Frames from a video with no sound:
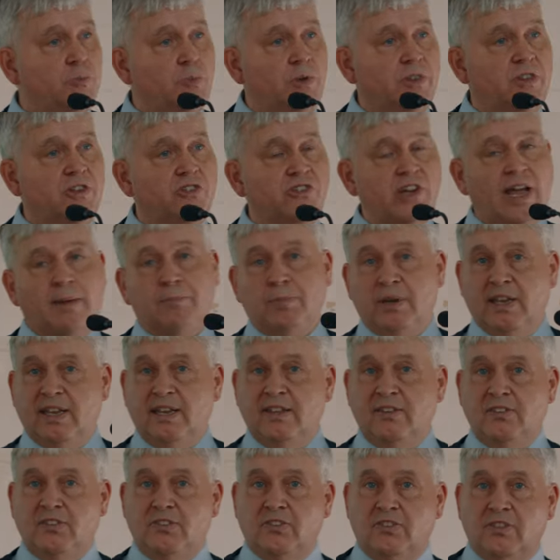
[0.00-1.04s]
with the
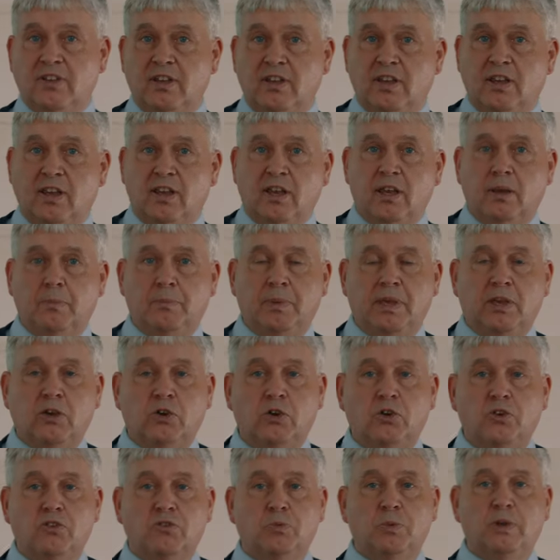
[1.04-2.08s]
chaplains,
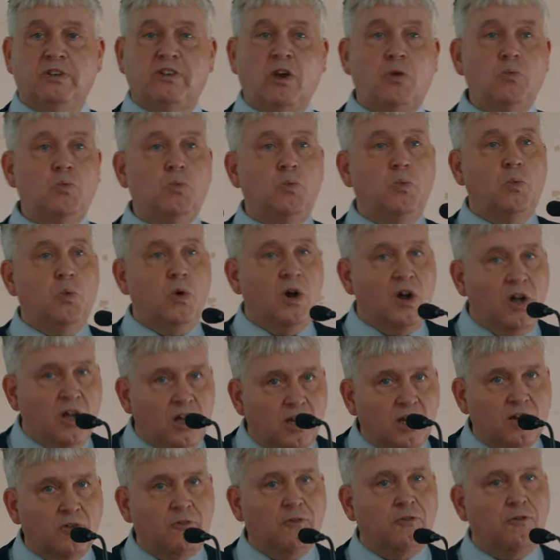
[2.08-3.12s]
because we don't
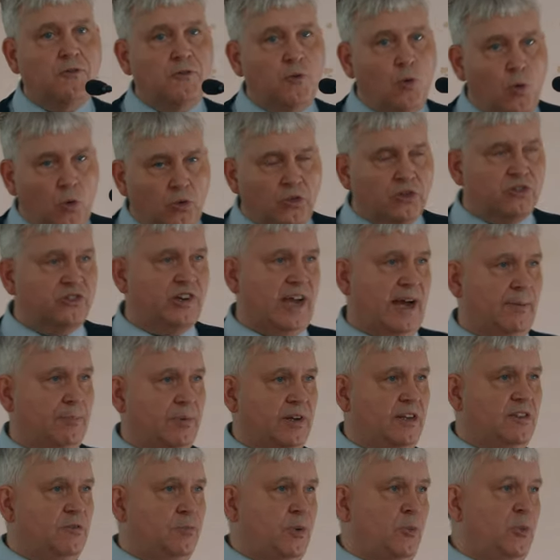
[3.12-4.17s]
work for the
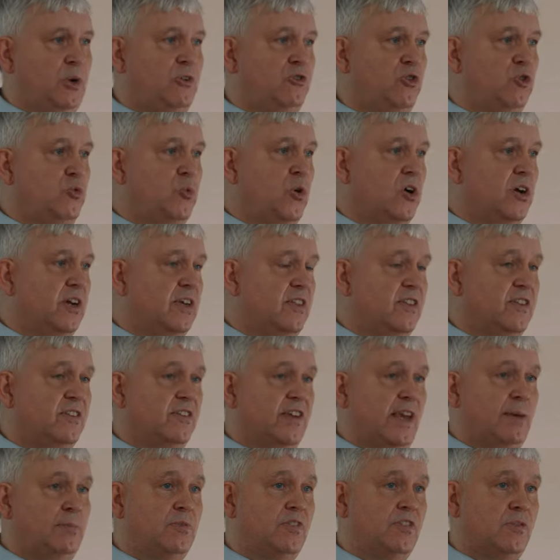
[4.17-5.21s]
chaplains, but we do work in the
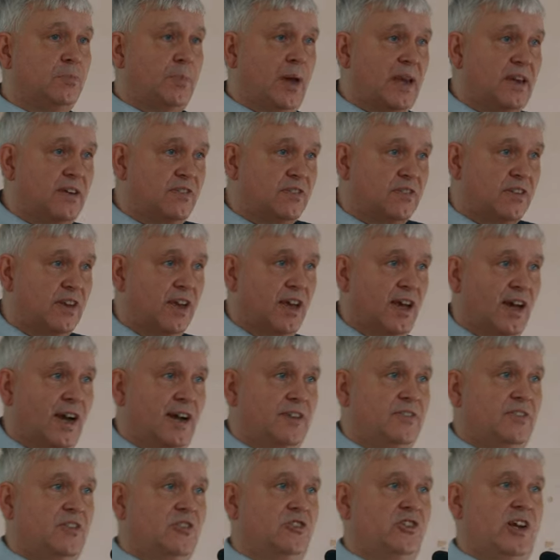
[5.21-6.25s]
same space
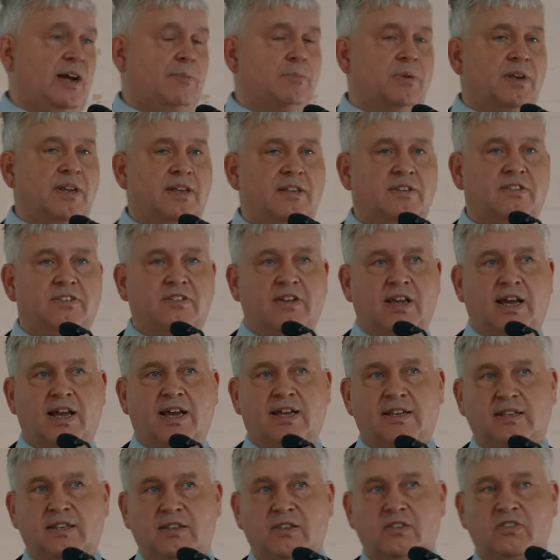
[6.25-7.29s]
as the chaplains.
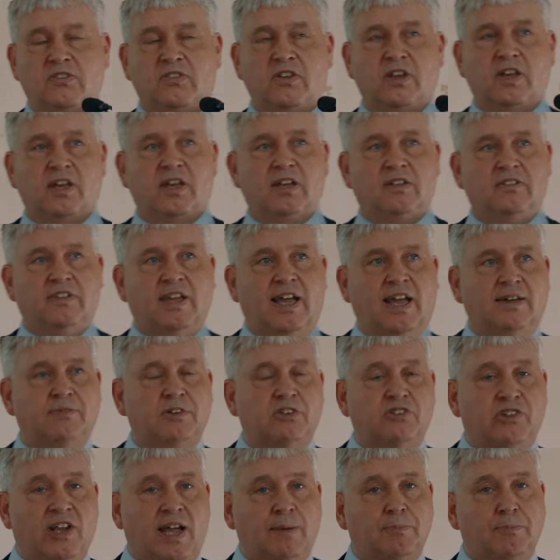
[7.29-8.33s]
And to have a
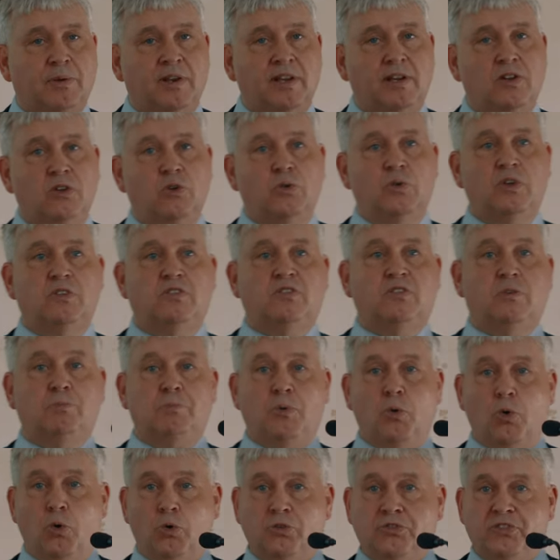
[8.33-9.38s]
chaplain who is
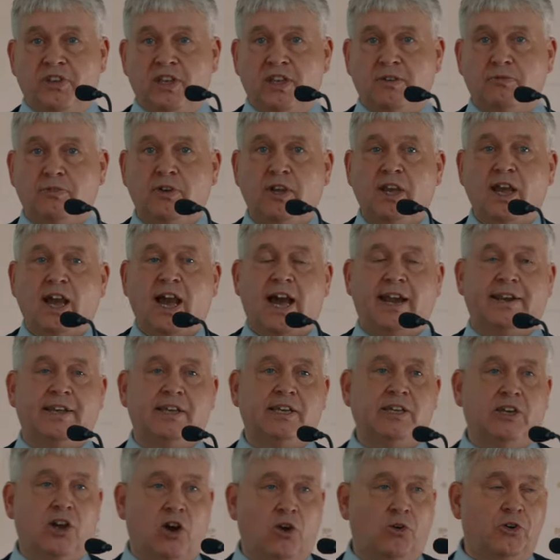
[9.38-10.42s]
supportive and
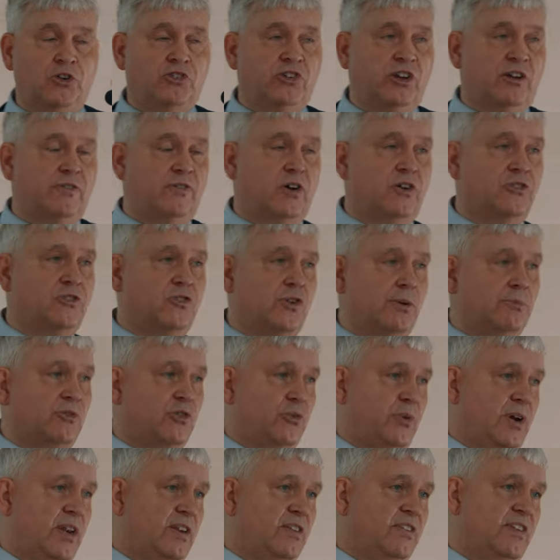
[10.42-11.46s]
encouraging of our
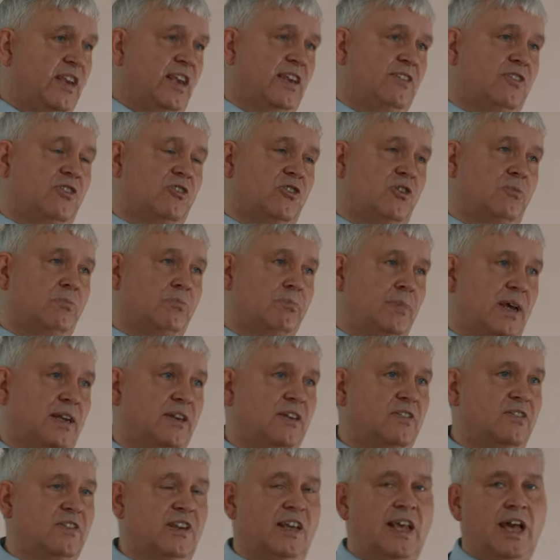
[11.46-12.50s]
scripture readers is
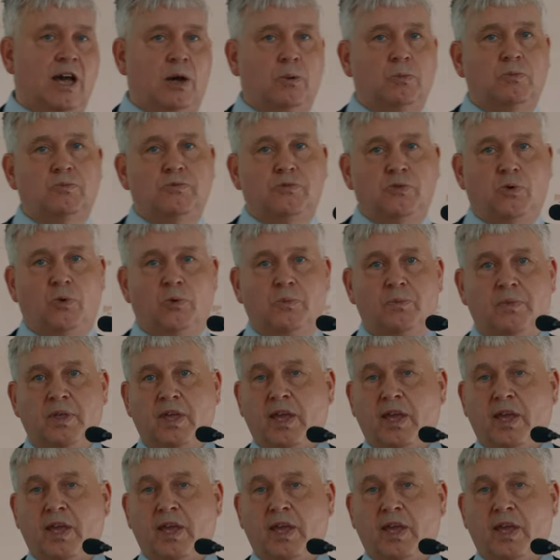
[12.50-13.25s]
tremendously helpful.